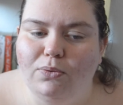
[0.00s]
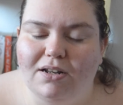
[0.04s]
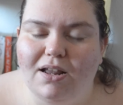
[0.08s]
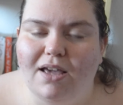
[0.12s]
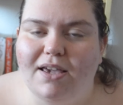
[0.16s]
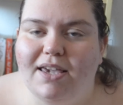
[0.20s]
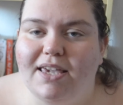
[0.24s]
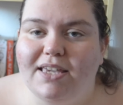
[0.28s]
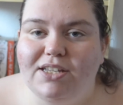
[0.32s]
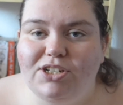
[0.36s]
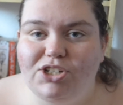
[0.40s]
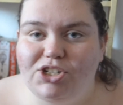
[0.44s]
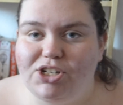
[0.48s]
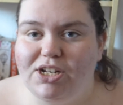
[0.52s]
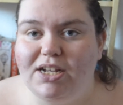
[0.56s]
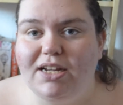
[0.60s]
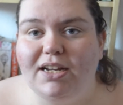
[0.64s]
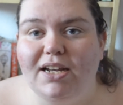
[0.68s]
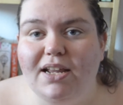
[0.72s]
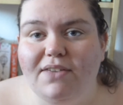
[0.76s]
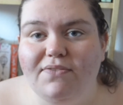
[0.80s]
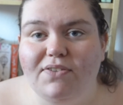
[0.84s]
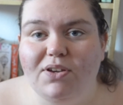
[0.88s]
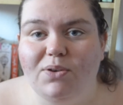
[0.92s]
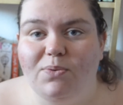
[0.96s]
Like, is she
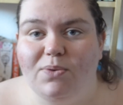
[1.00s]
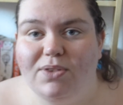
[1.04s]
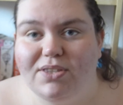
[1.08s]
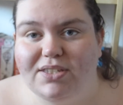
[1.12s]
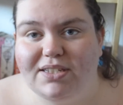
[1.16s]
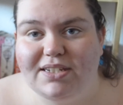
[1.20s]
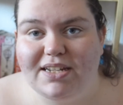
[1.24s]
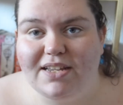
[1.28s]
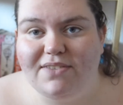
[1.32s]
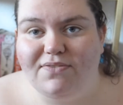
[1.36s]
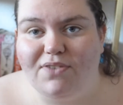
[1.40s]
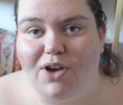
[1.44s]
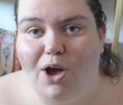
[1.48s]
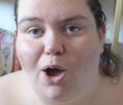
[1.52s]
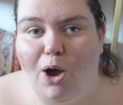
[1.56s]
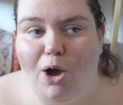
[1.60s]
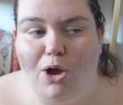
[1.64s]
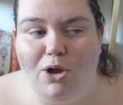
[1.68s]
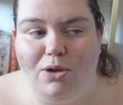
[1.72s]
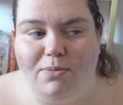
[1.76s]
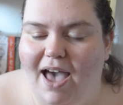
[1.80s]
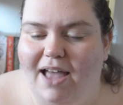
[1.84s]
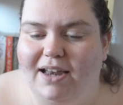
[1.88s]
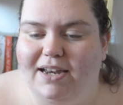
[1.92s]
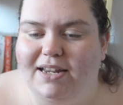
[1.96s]
living with Steve at
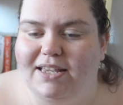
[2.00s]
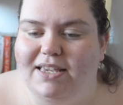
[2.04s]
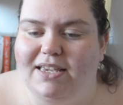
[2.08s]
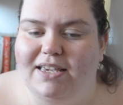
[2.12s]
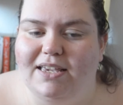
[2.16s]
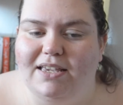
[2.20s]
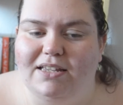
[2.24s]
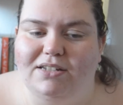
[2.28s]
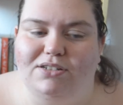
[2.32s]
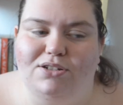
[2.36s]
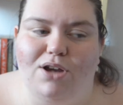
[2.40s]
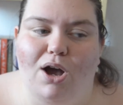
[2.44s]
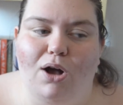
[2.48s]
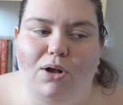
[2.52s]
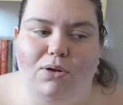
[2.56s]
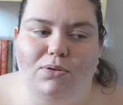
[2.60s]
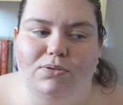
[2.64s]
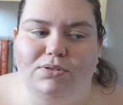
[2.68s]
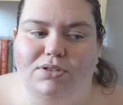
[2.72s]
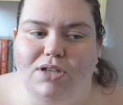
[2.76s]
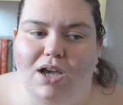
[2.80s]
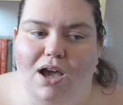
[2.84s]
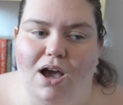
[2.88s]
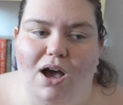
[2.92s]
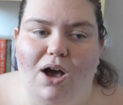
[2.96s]
home and he
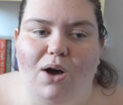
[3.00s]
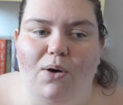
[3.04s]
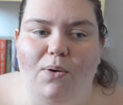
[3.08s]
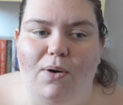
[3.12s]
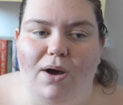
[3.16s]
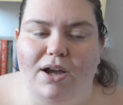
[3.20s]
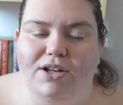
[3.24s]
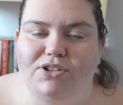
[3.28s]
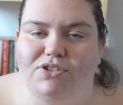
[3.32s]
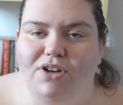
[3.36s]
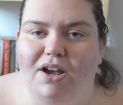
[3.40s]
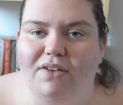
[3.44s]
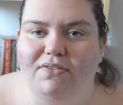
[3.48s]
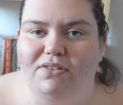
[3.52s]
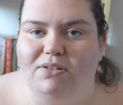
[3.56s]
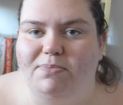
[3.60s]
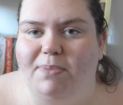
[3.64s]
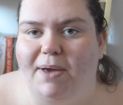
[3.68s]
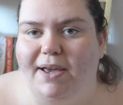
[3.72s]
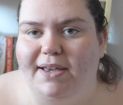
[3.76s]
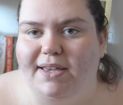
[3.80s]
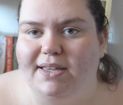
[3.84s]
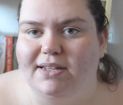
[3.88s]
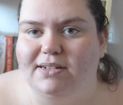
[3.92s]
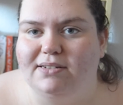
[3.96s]
told her, oh, I travelled
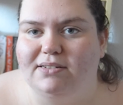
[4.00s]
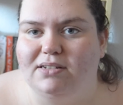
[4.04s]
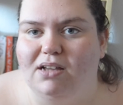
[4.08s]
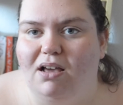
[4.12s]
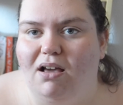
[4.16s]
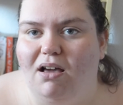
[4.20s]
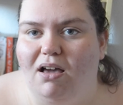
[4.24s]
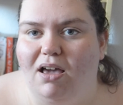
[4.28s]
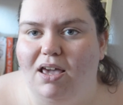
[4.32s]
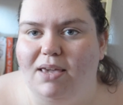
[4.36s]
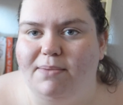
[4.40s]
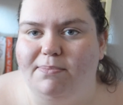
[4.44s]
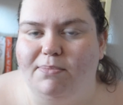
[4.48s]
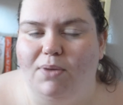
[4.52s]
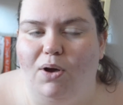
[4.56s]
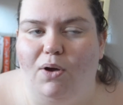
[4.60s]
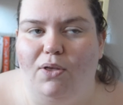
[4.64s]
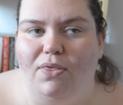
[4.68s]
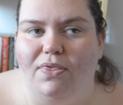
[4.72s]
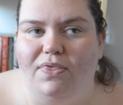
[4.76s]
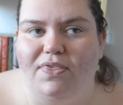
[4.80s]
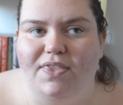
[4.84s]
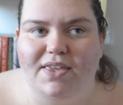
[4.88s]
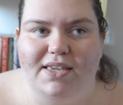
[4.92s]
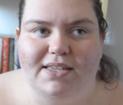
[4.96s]
back in time
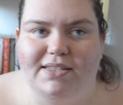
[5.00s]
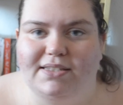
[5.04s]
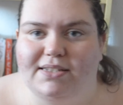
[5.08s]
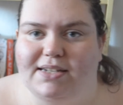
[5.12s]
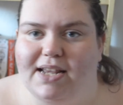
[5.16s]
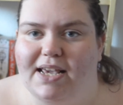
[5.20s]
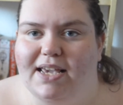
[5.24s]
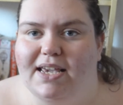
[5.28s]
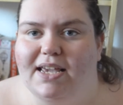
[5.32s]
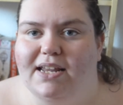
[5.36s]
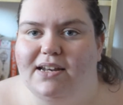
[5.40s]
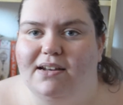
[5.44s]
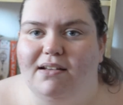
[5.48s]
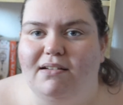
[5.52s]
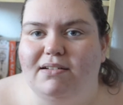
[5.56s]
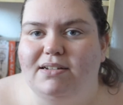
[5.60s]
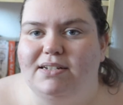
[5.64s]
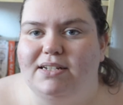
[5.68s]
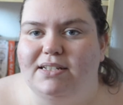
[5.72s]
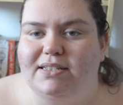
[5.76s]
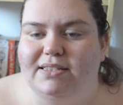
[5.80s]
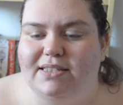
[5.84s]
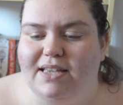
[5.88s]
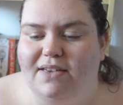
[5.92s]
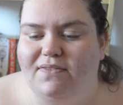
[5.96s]
on this date in
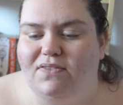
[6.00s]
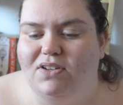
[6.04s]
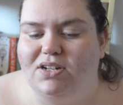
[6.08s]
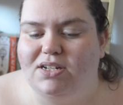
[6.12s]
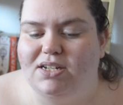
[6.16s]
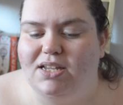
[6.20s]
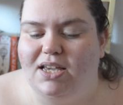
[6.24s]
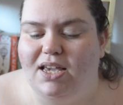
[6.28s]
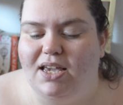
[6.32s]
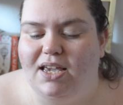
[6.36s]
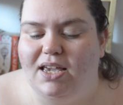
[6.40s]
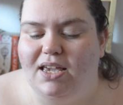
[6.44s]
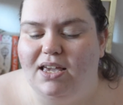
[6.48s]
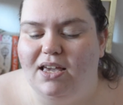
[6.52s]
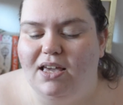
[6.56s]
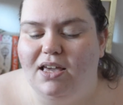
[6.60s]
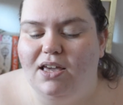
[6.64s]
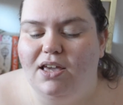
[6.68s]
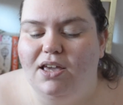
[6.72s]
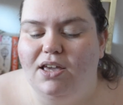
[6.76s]
1970,